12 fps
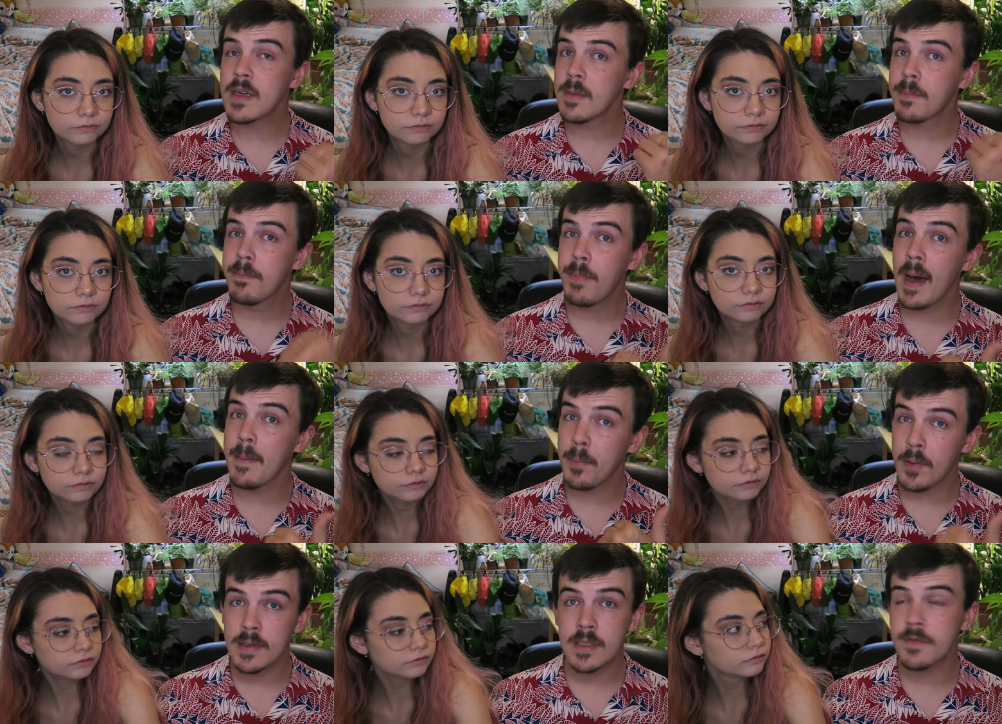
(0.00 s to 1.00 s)
Speaker 1: could buy
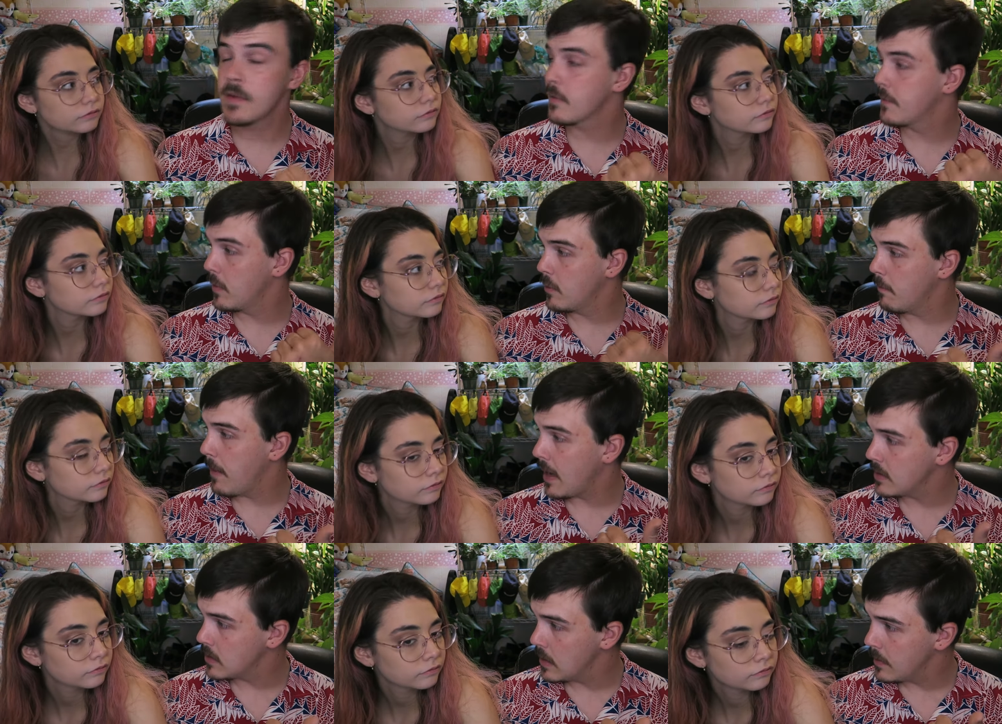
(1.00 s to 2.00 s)
prints of your
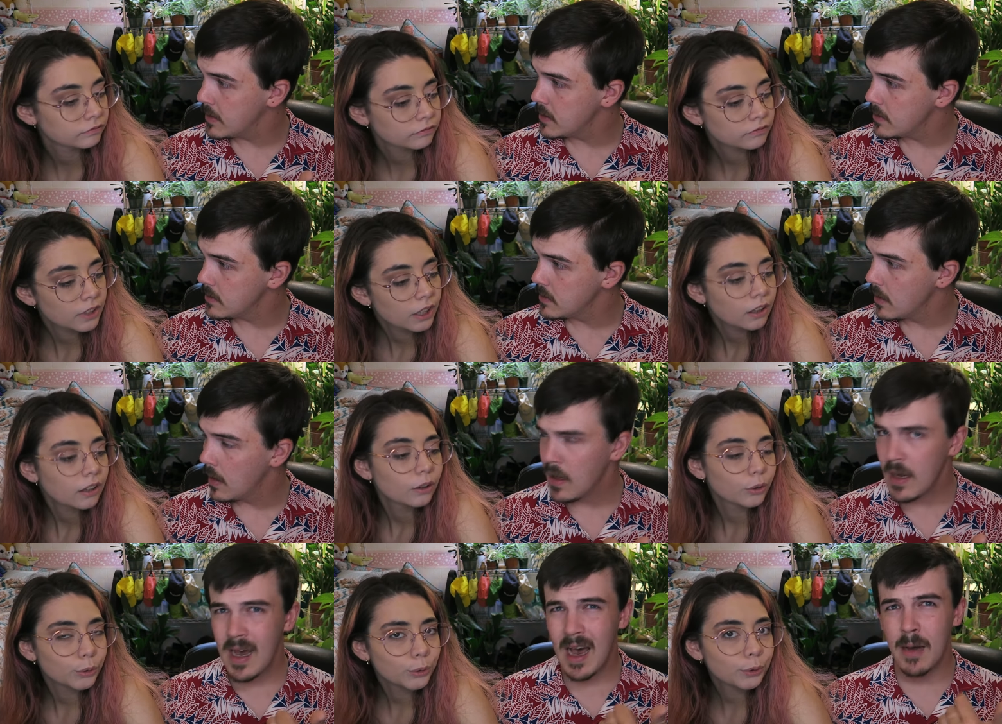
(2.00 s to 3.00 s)
PhotoPass images.
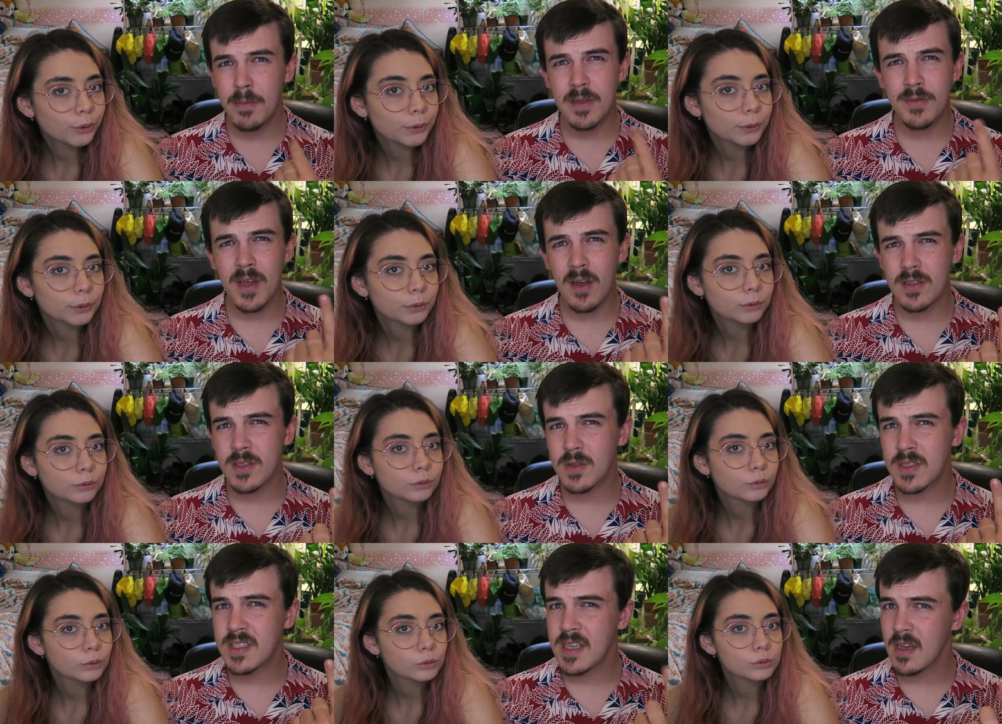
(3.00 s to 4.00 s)
Ooh. I believe they also
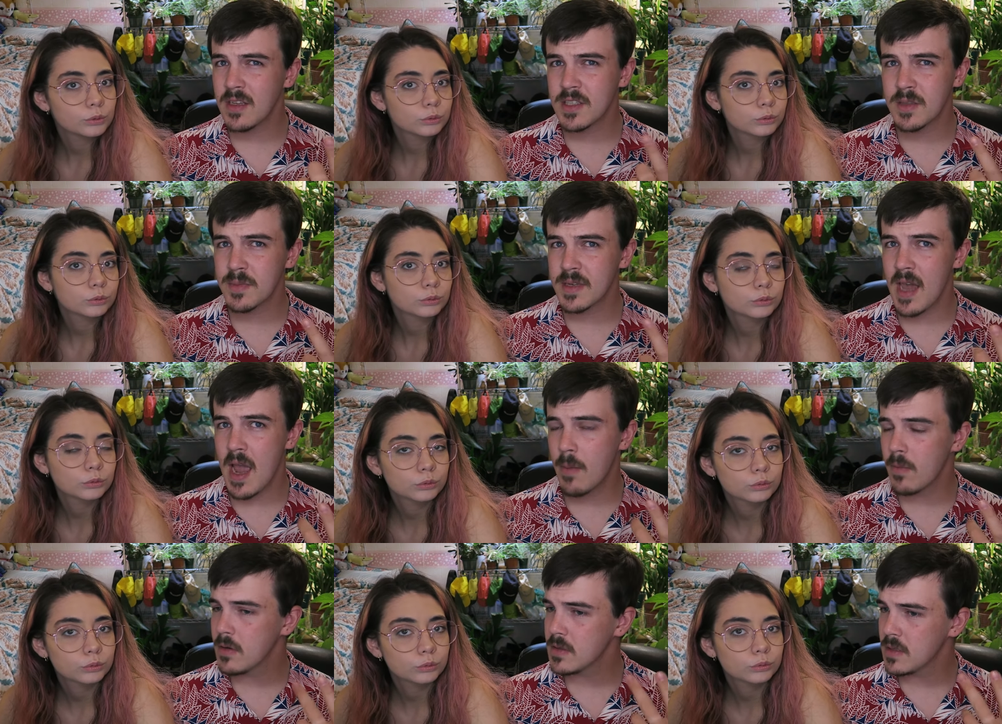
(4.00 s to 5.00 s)
sell some
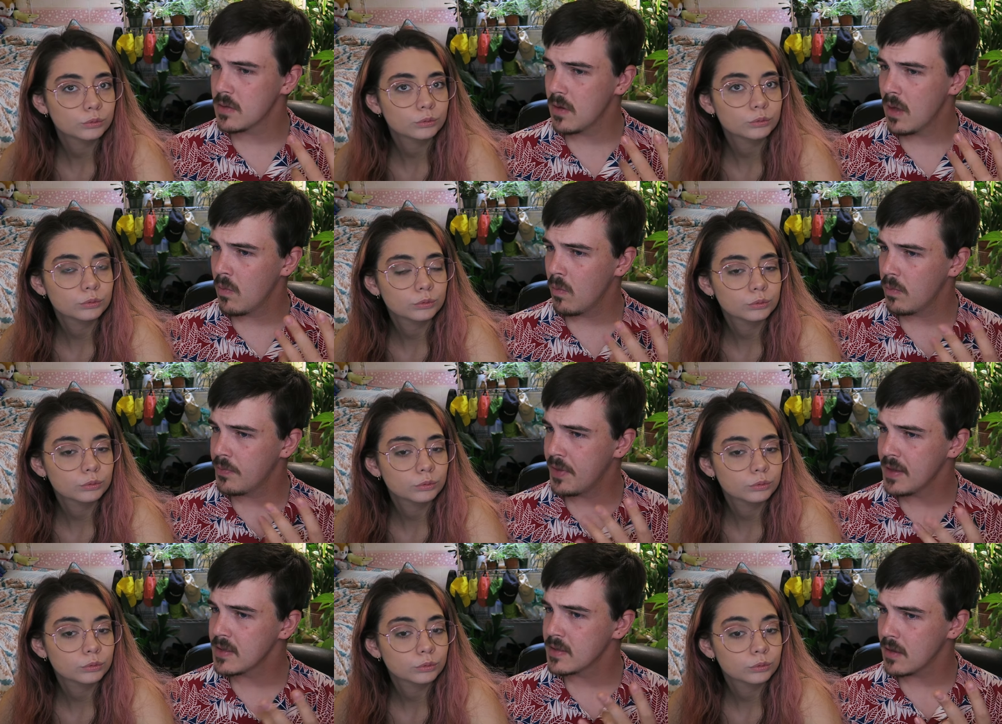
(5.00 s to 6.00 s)
cameras and, and
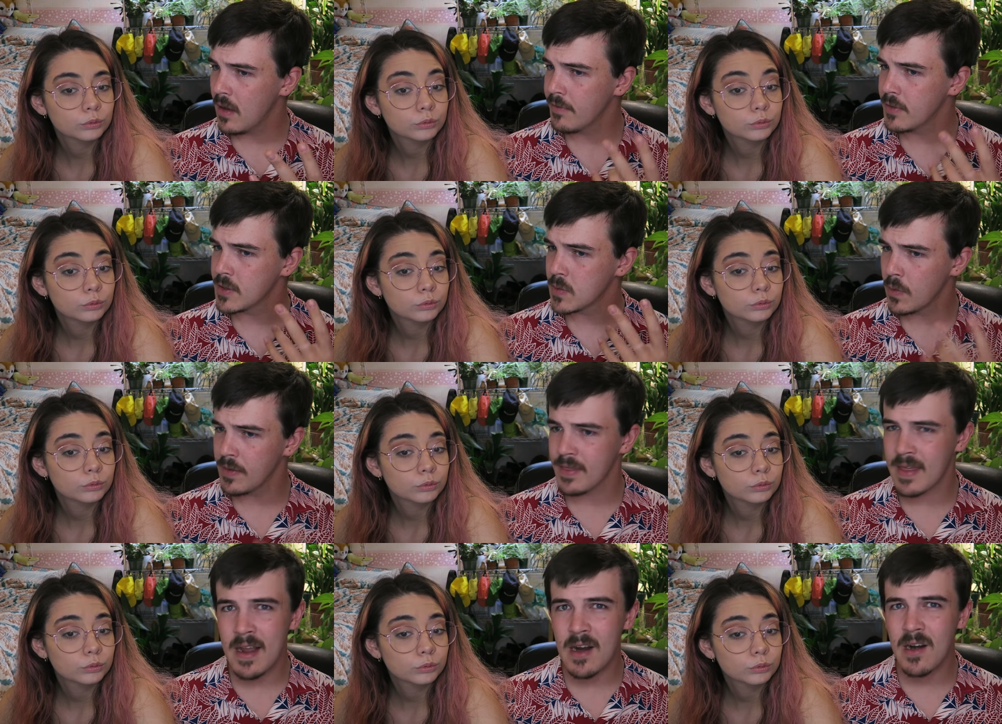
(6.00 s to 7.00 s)
things of the
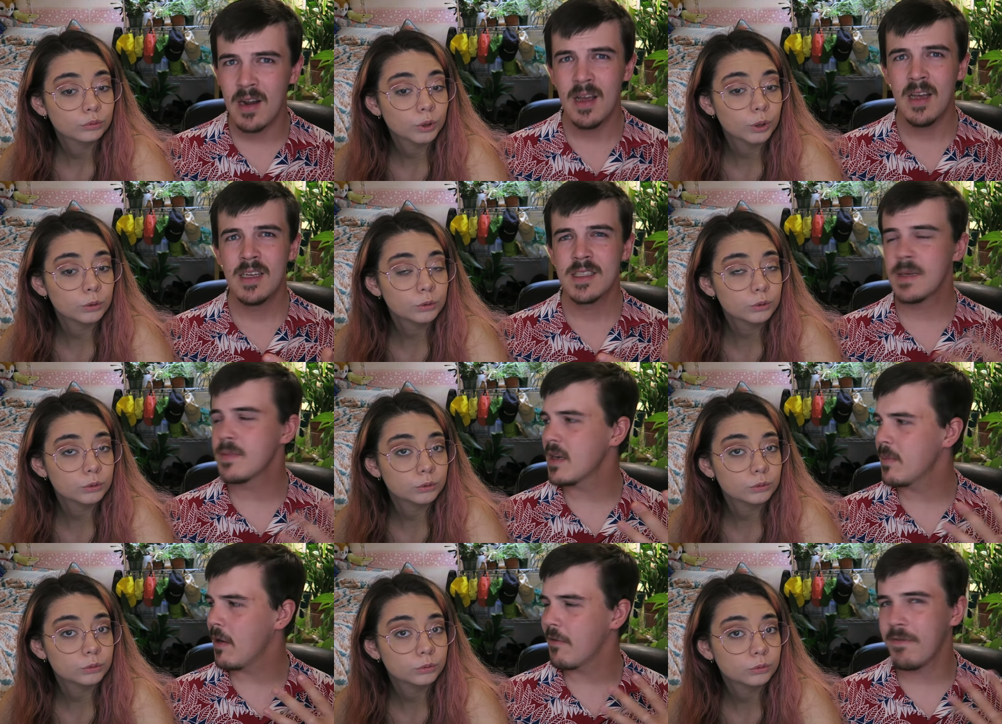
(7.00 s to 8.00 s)
sort there. Ooh.
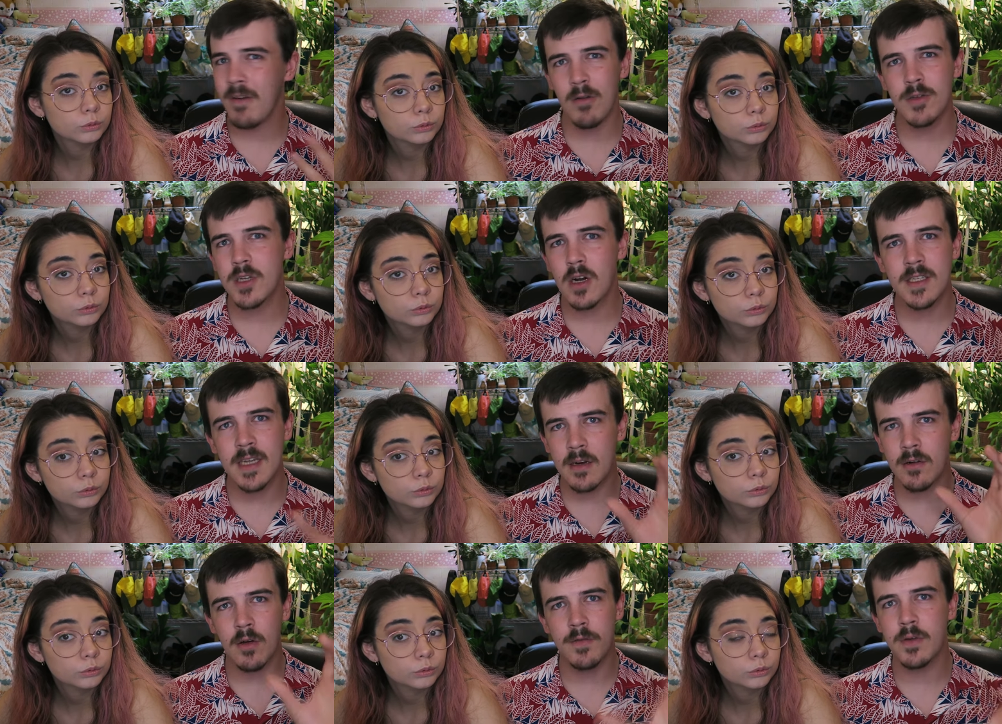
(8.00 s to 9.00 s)
Something about phone charging. I
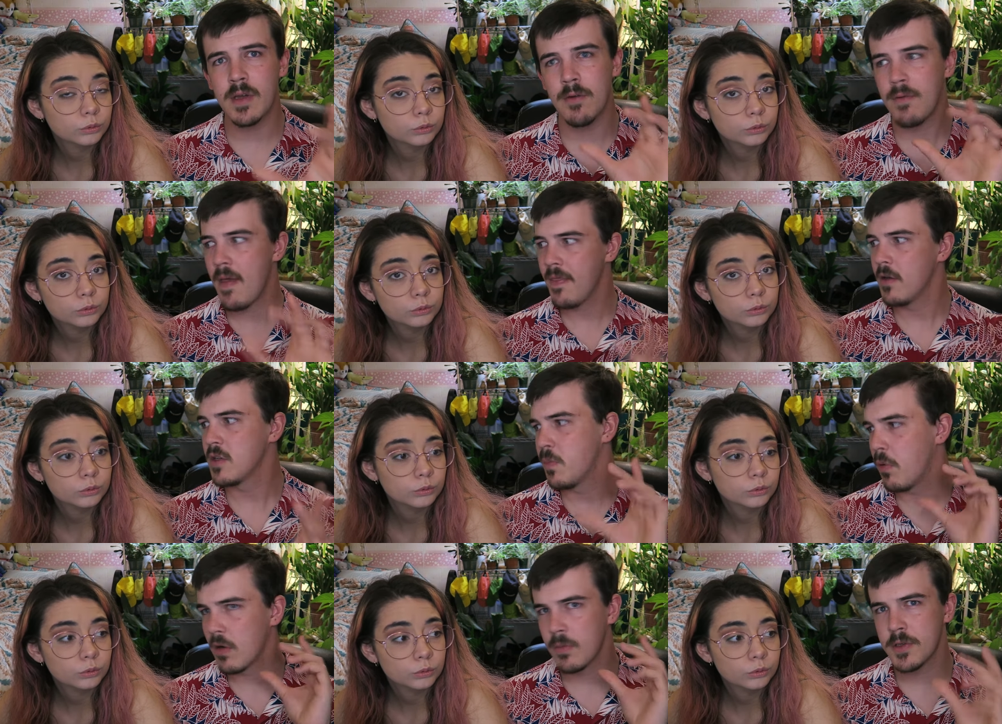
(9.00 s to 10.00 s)
don't know if you can rent those
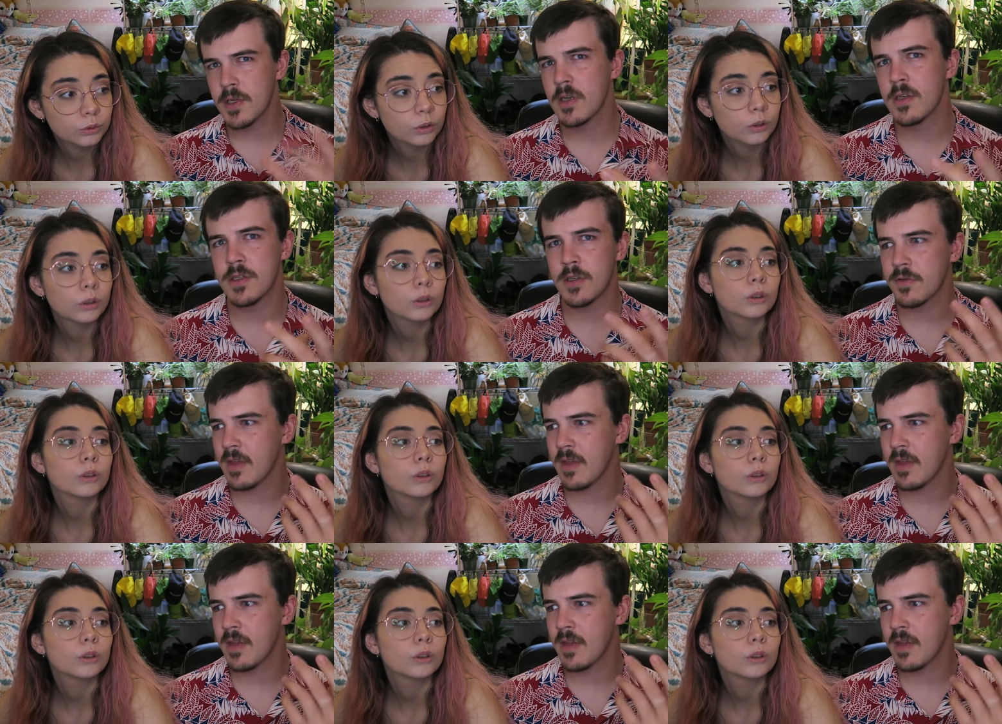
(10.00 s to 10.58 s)
portable chargers or